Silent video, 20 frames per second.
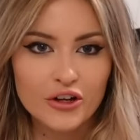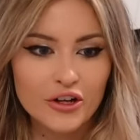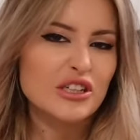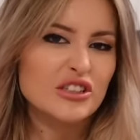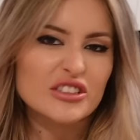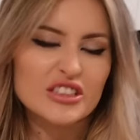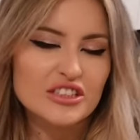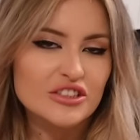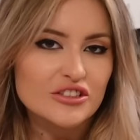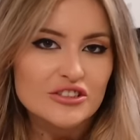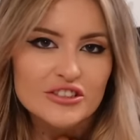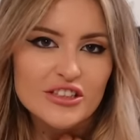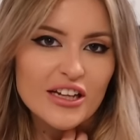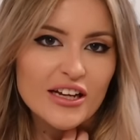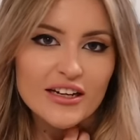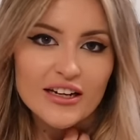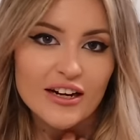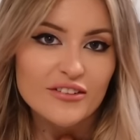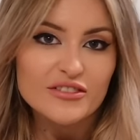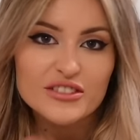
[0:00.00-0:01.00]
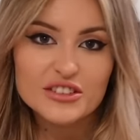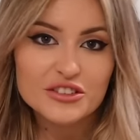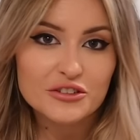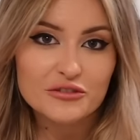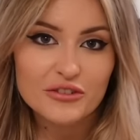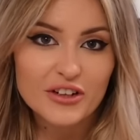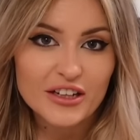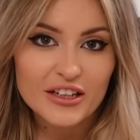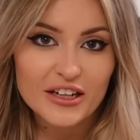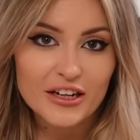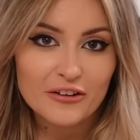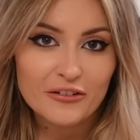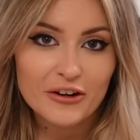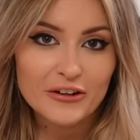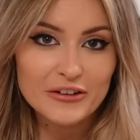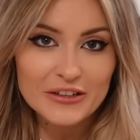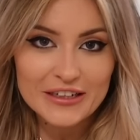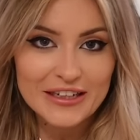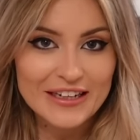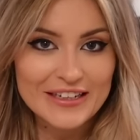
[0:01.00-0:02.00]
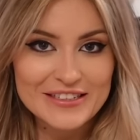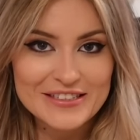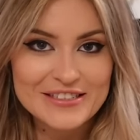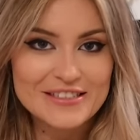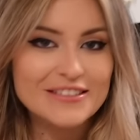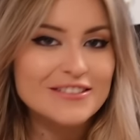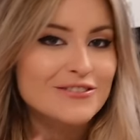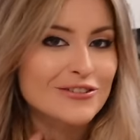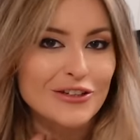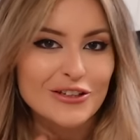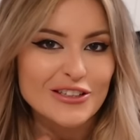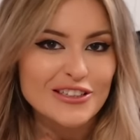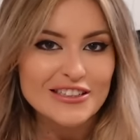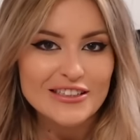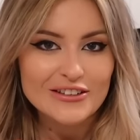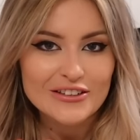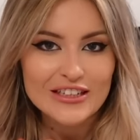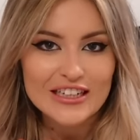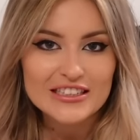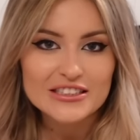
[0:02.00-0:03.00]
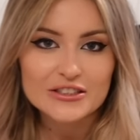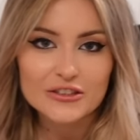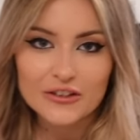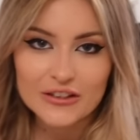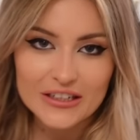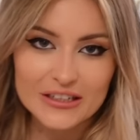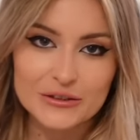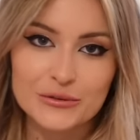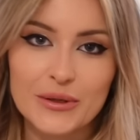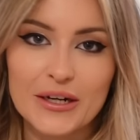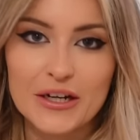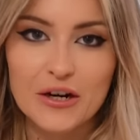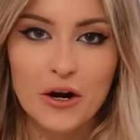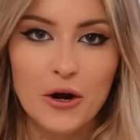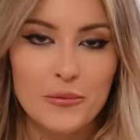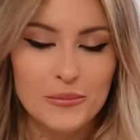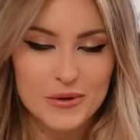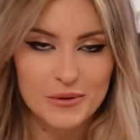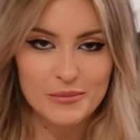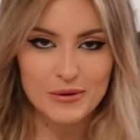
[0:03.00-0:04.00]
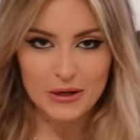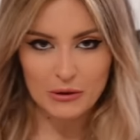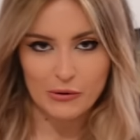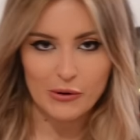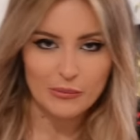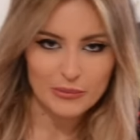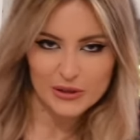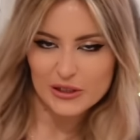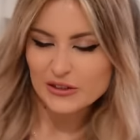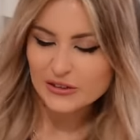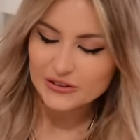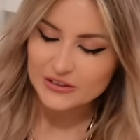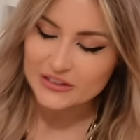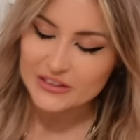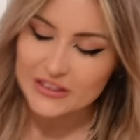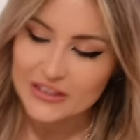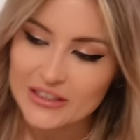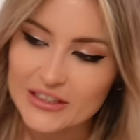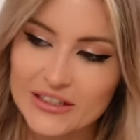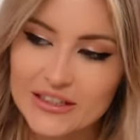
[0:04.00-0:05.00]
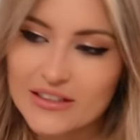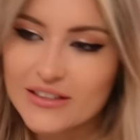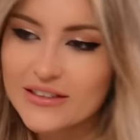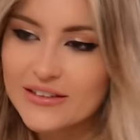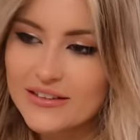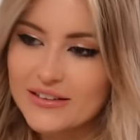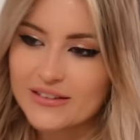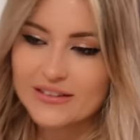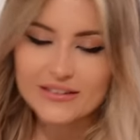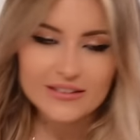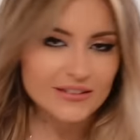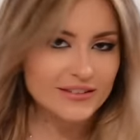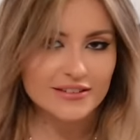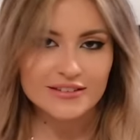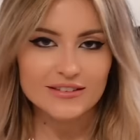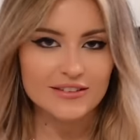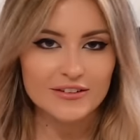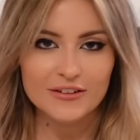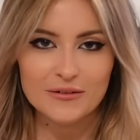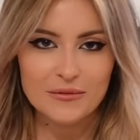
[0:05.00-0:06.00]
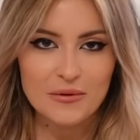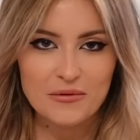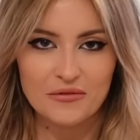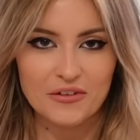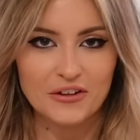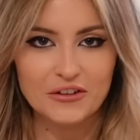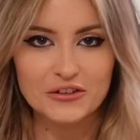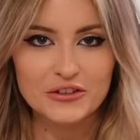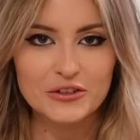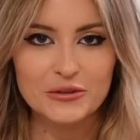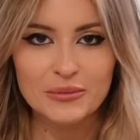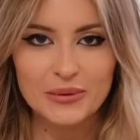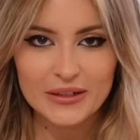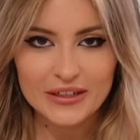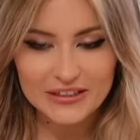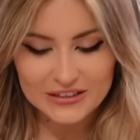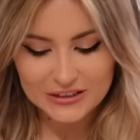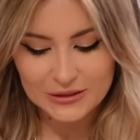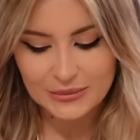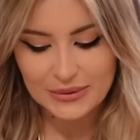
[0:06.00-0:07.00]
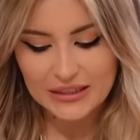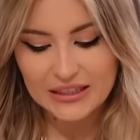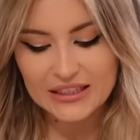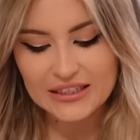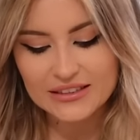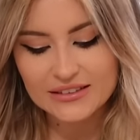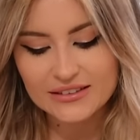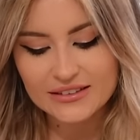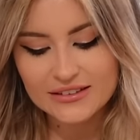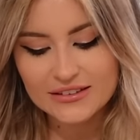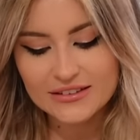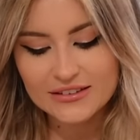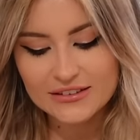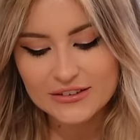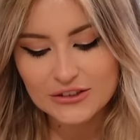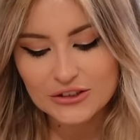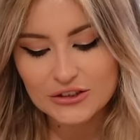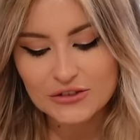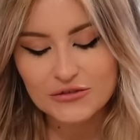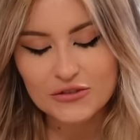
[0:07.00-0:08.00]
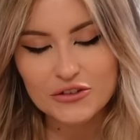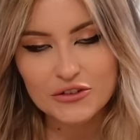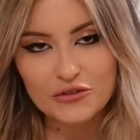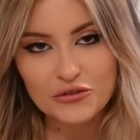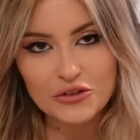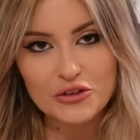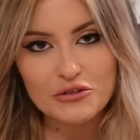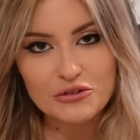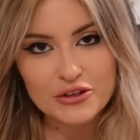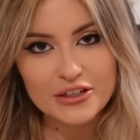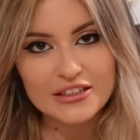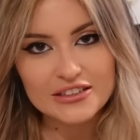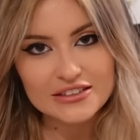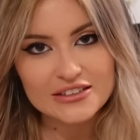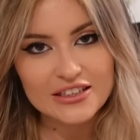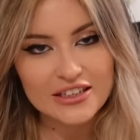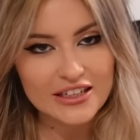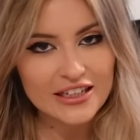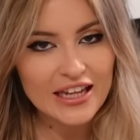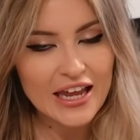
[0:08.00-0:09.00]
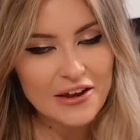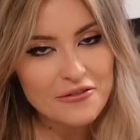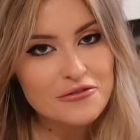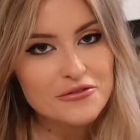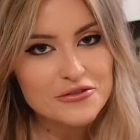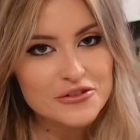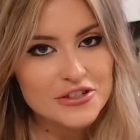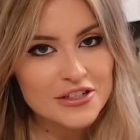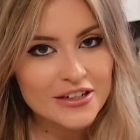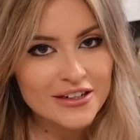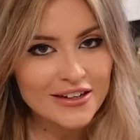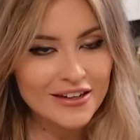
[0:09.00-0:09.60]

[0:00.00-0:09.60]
Because I just like having stuff like that around the kitchen. Not that it'll last long, that's why it can't be a big one, because it's not going to be filled up. It needs to be little, just for the few things that are left.